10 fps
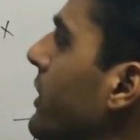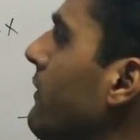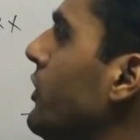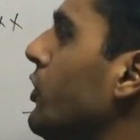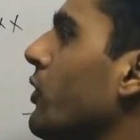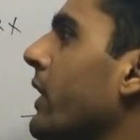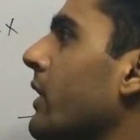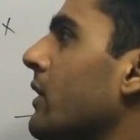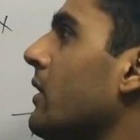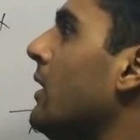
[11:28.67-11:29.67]
is given to you
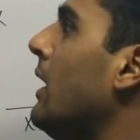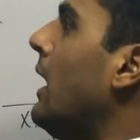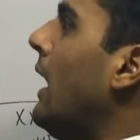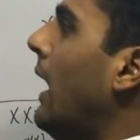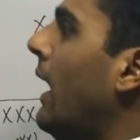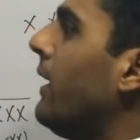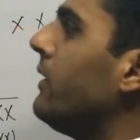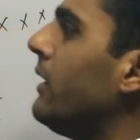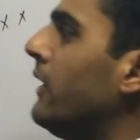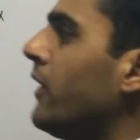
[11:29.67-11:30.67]
here.
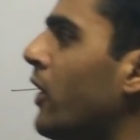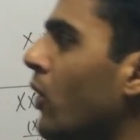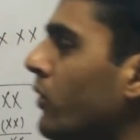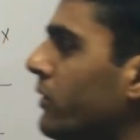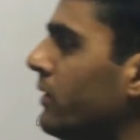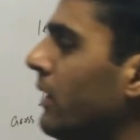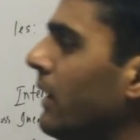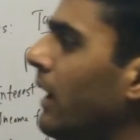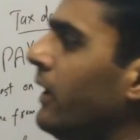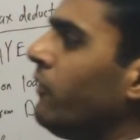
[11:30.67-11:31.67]
And in the notes,
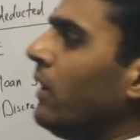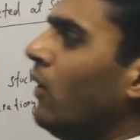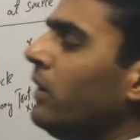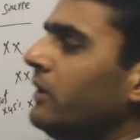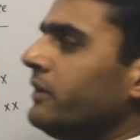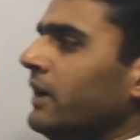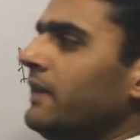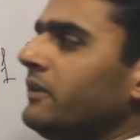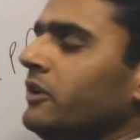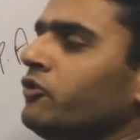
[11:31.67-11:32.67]
it will only say
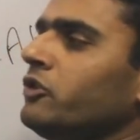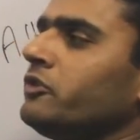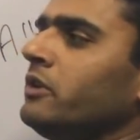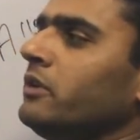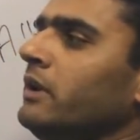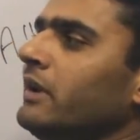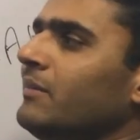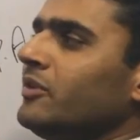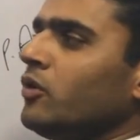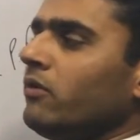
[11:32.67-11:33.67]
that interest
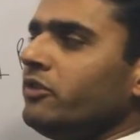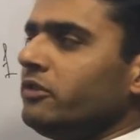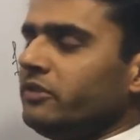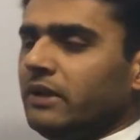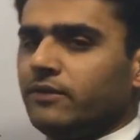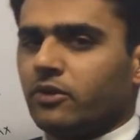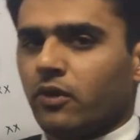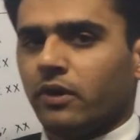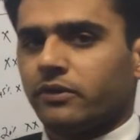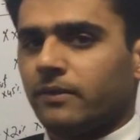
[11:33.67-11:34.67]
income is always received
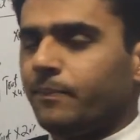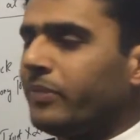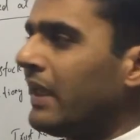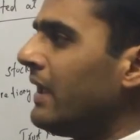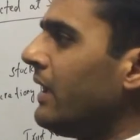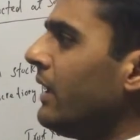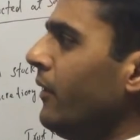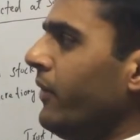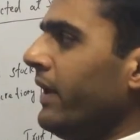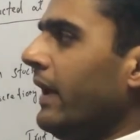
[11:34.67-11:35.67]
gross.
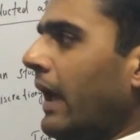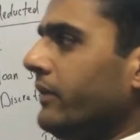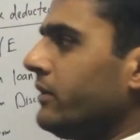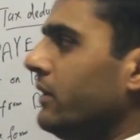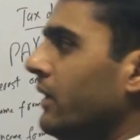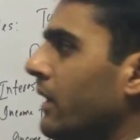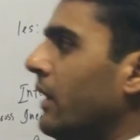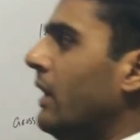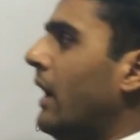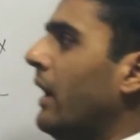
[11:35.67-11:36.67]
Whereas,
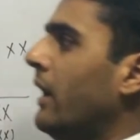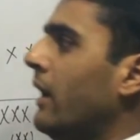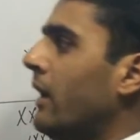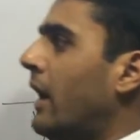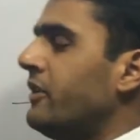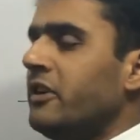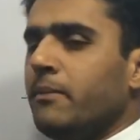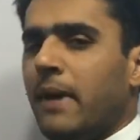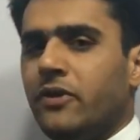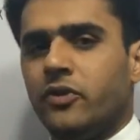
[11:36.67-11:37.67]
I
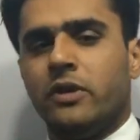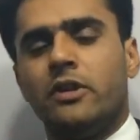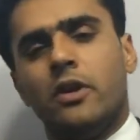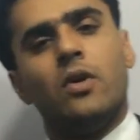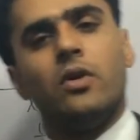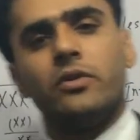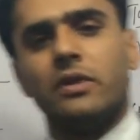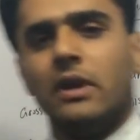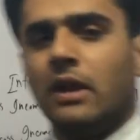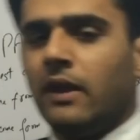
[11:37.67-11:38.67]
didn't mention in the
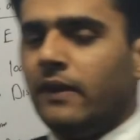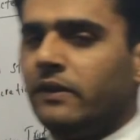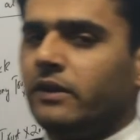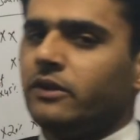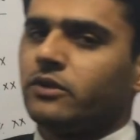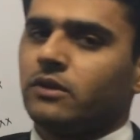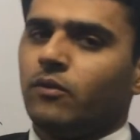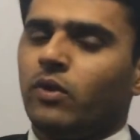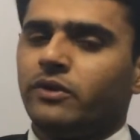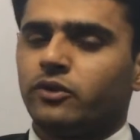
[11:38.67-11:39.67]
notes that there is
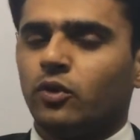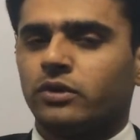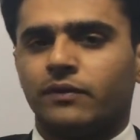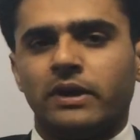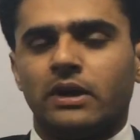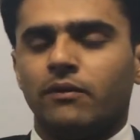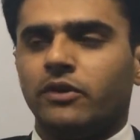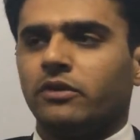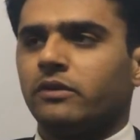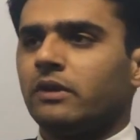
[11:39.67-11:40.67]
one source of income,
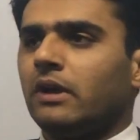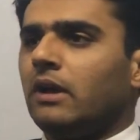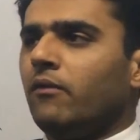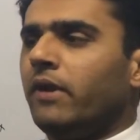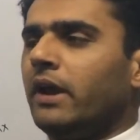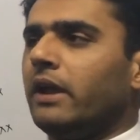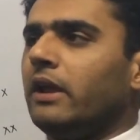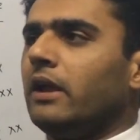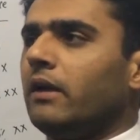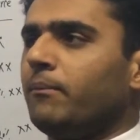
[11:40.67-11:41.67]
which is when
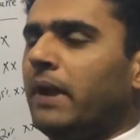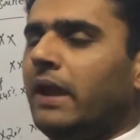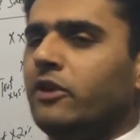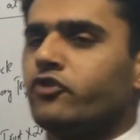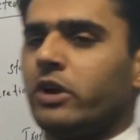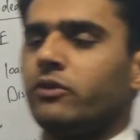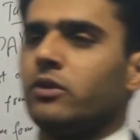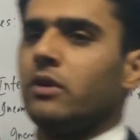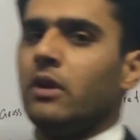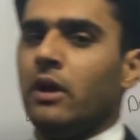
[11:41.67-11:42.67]
I pay
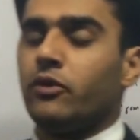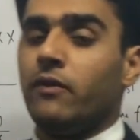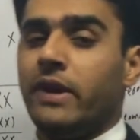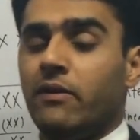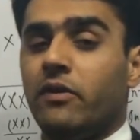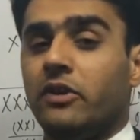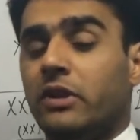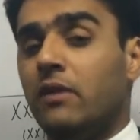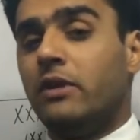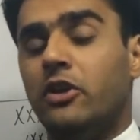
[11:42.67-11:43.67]
interest, when I
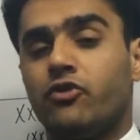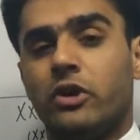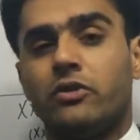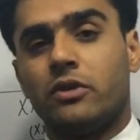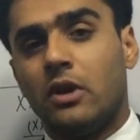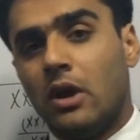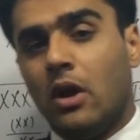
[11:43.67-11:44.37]
receive the interest